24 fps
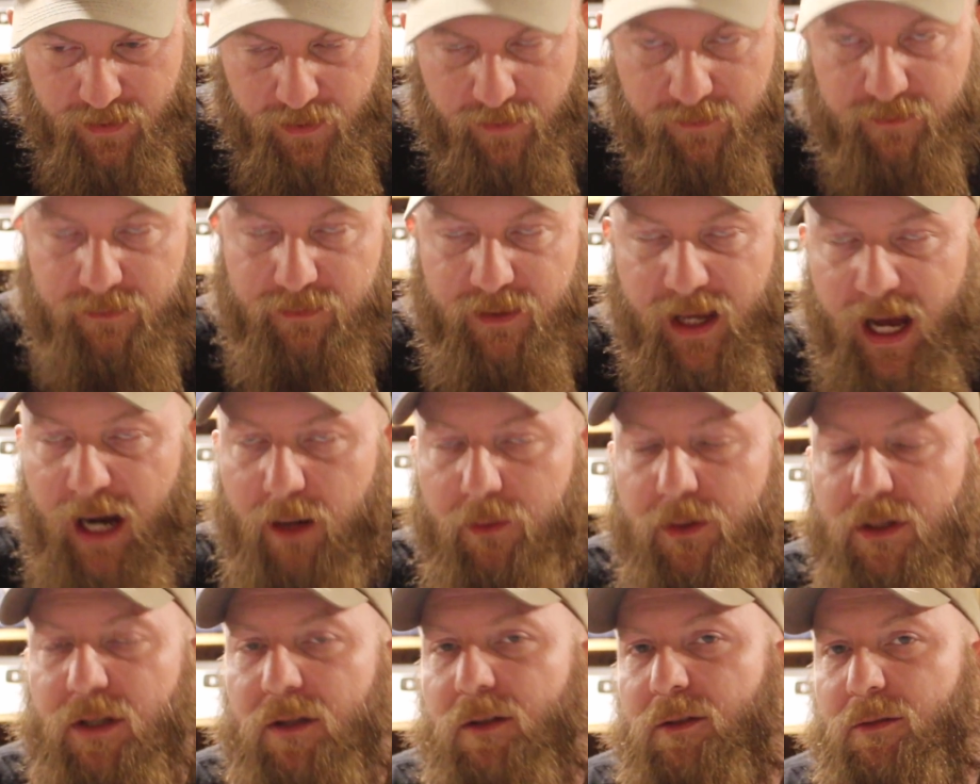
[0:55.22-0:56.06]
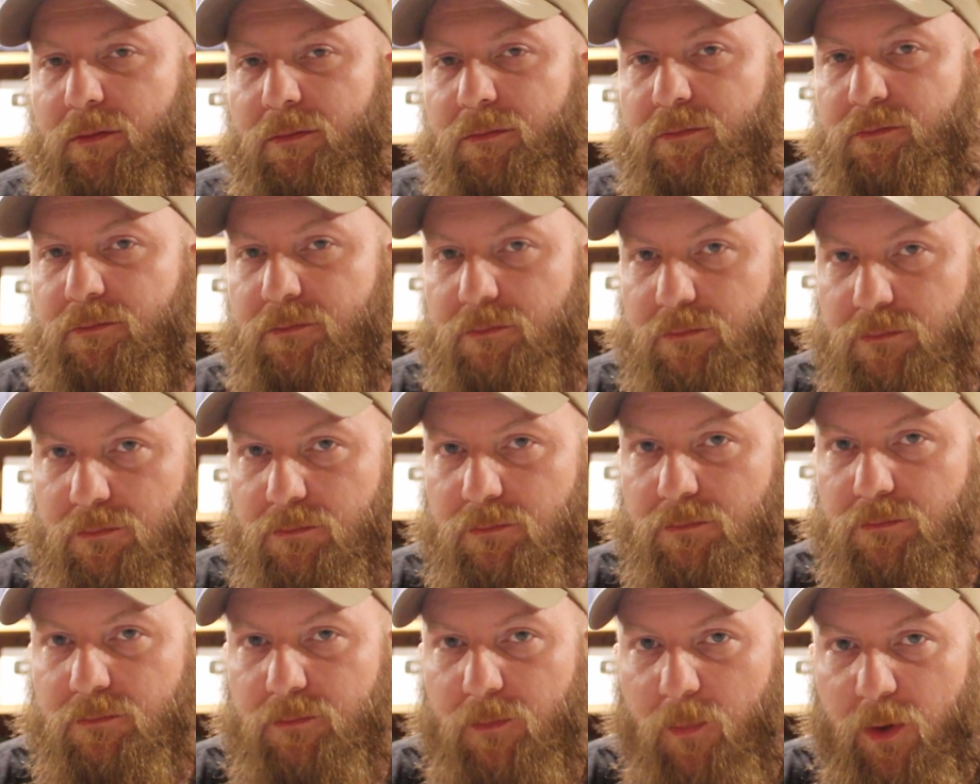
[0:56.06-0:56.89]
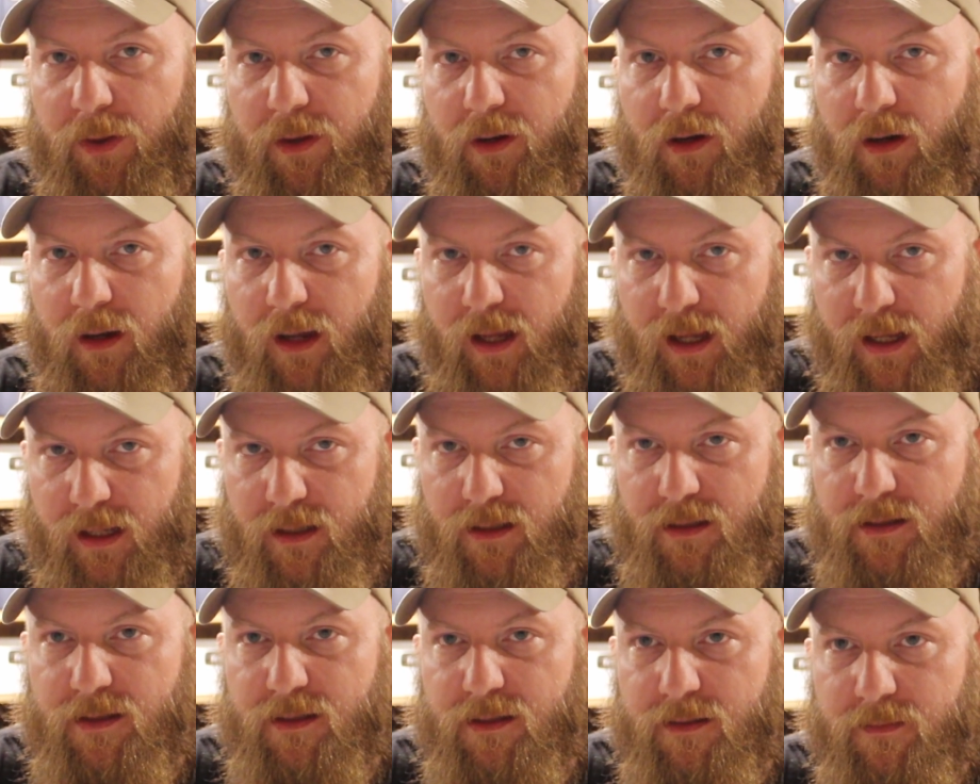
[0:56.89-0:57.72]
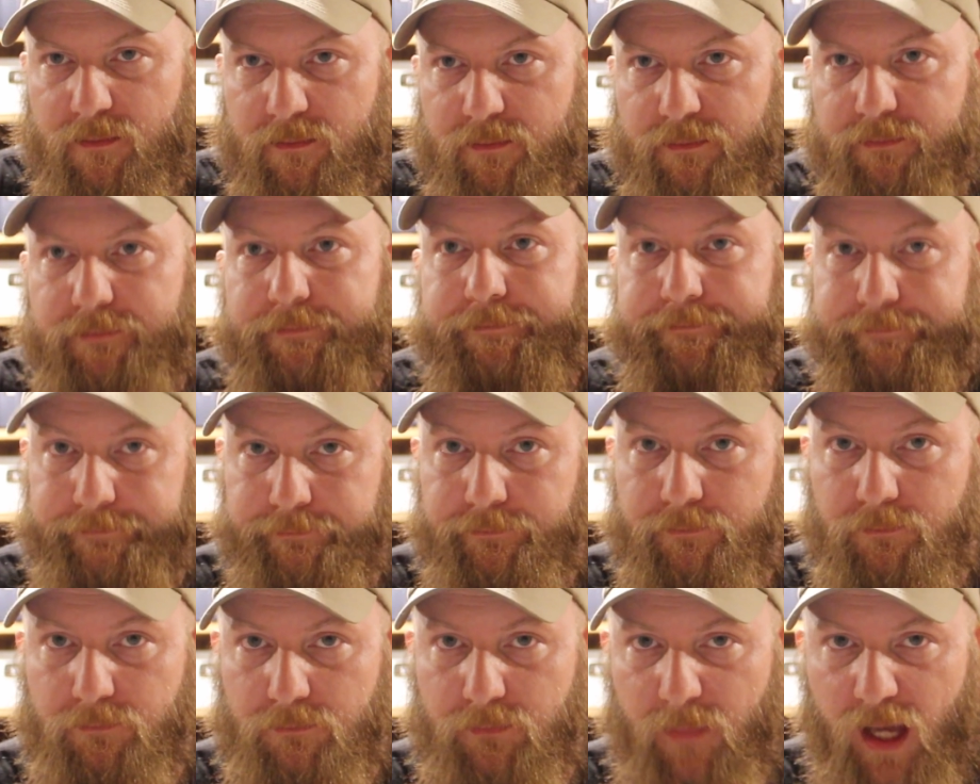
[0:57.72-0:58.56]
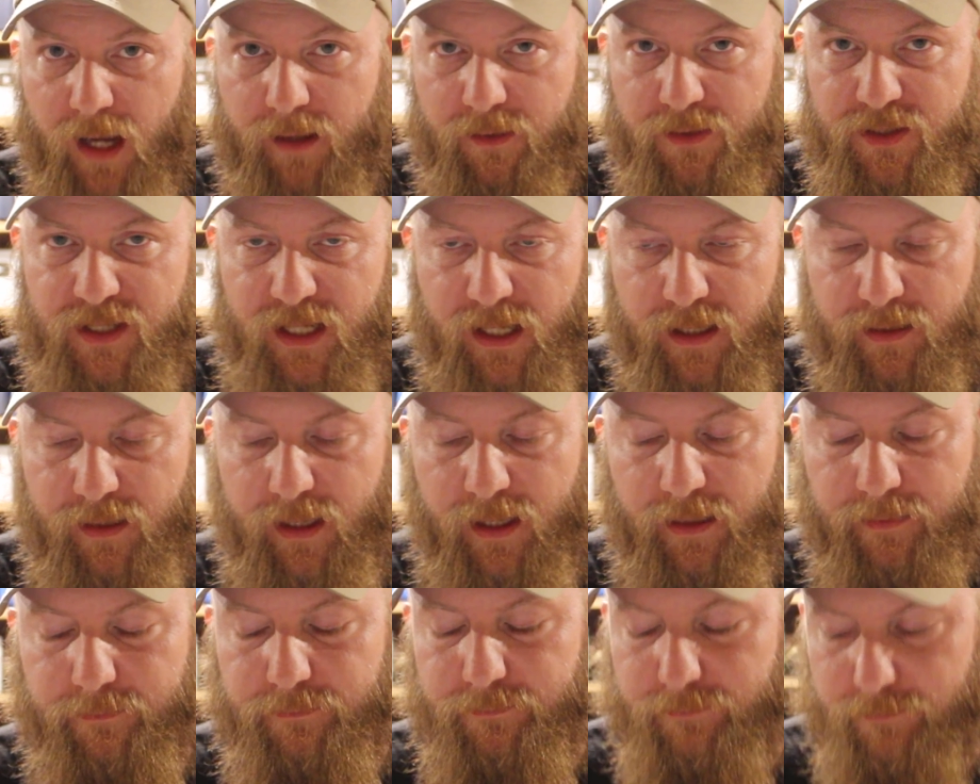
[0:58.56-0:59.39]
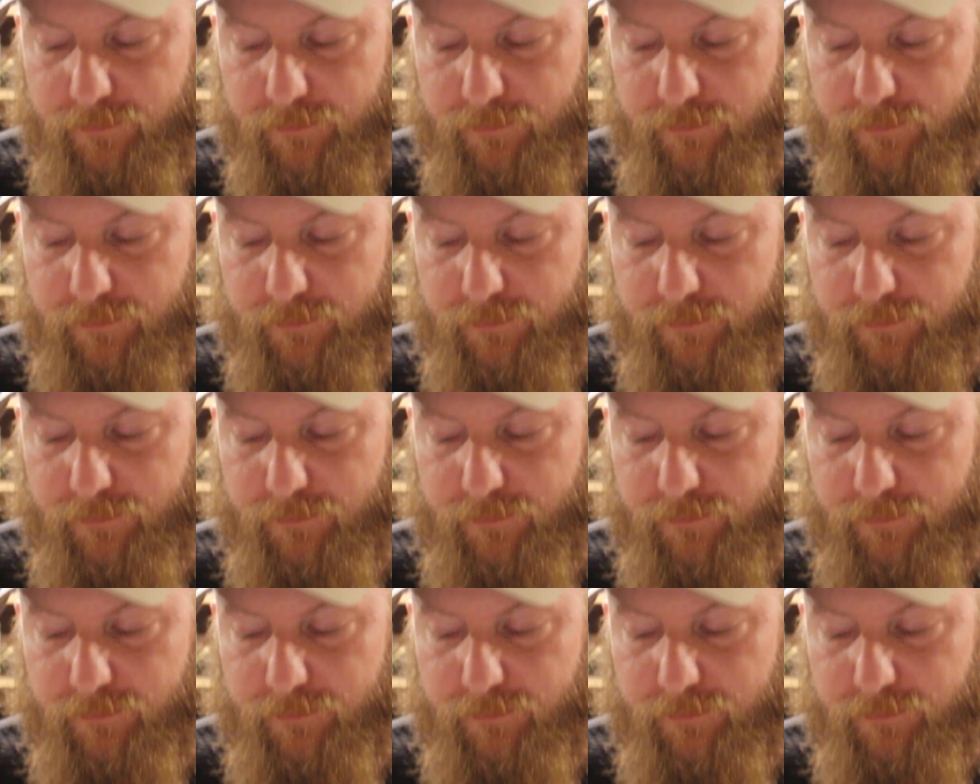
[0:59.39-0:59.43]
of value with your kids. I understand that.